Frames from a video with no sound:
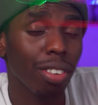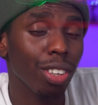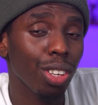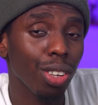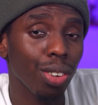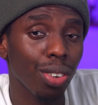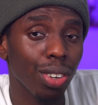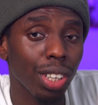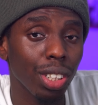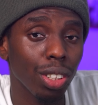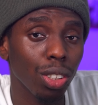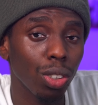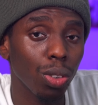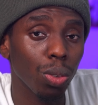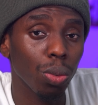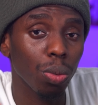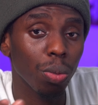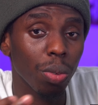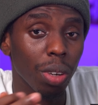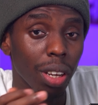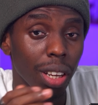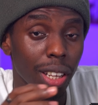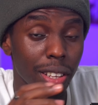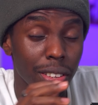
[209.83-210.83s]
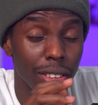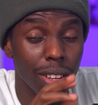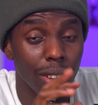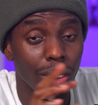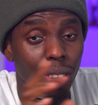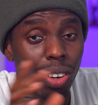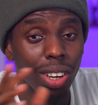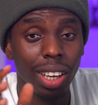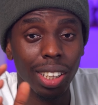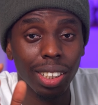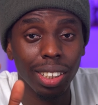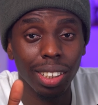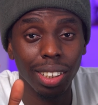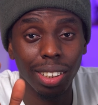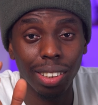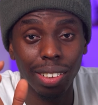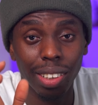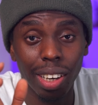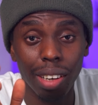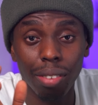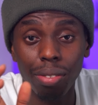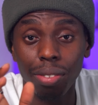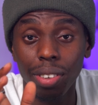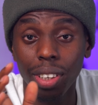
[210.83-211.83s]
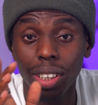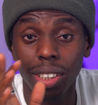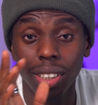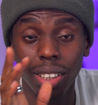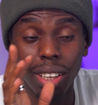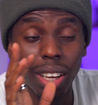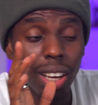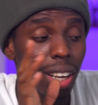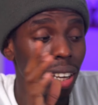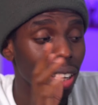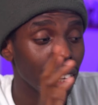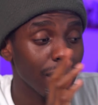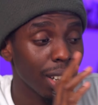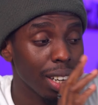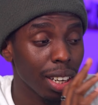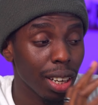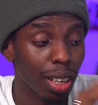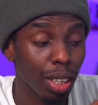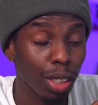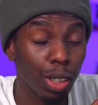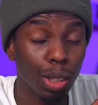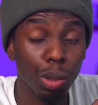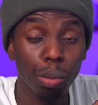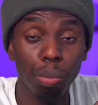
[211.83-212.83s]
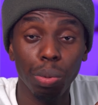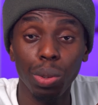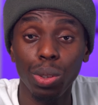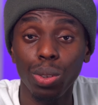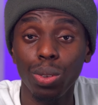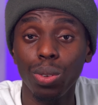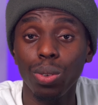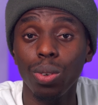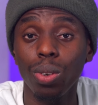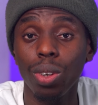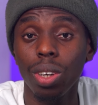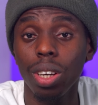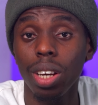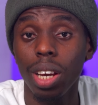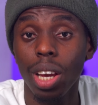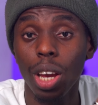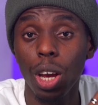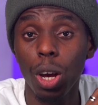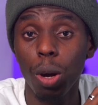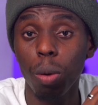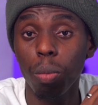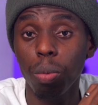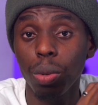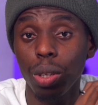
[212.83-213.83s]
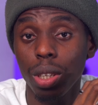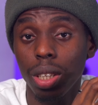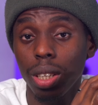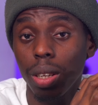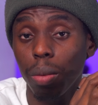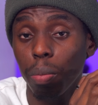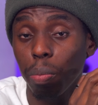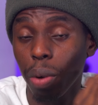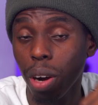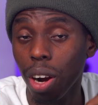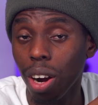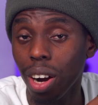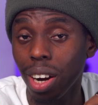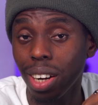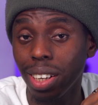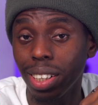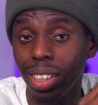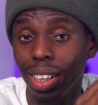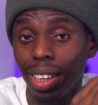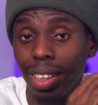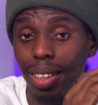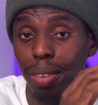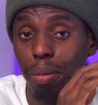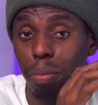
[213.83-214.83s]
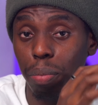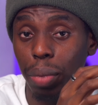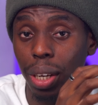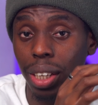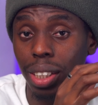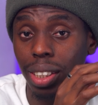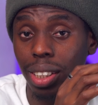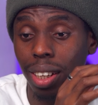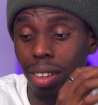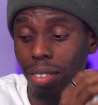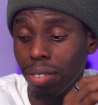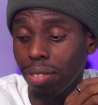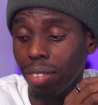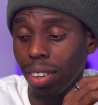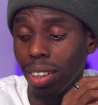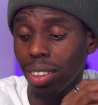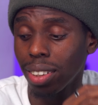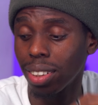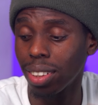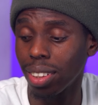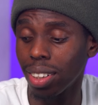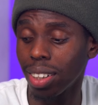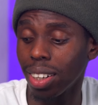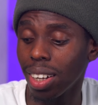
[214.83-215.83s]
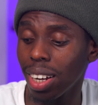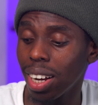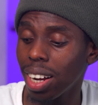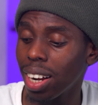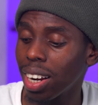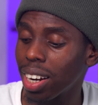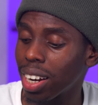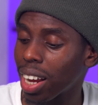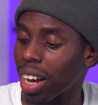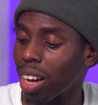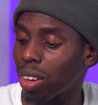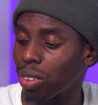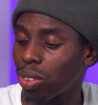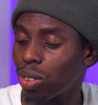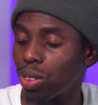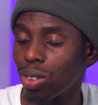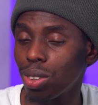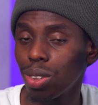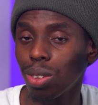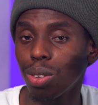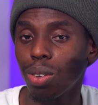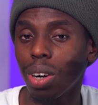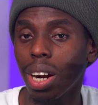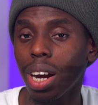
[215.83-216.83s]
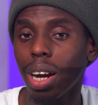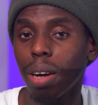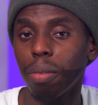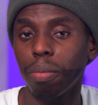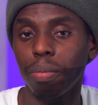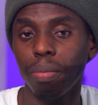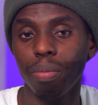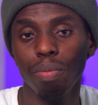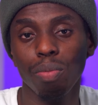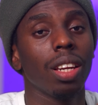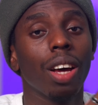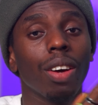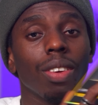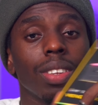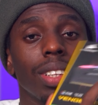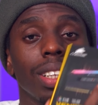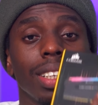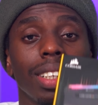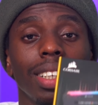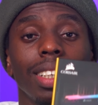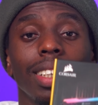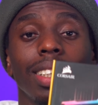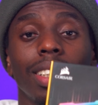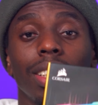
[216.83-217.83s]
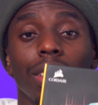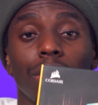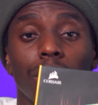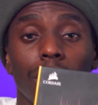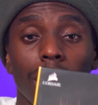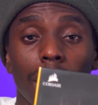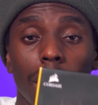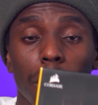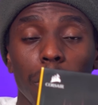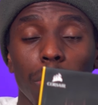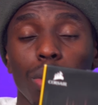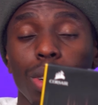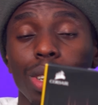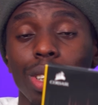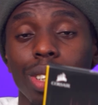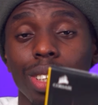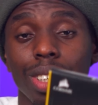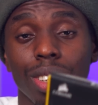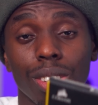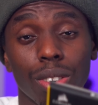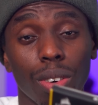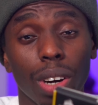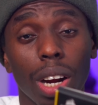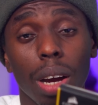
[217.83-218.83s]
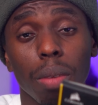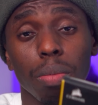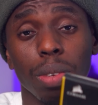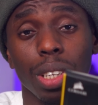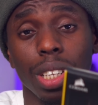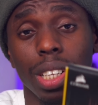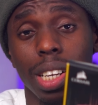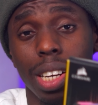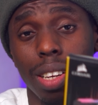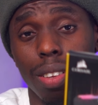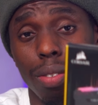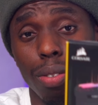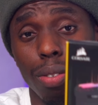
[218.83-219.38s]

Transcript: you're into, as long as it's graphics, the GPU helps power that, makes that faster. Now to the RAM. Now this is a RAM. What does a RAM stand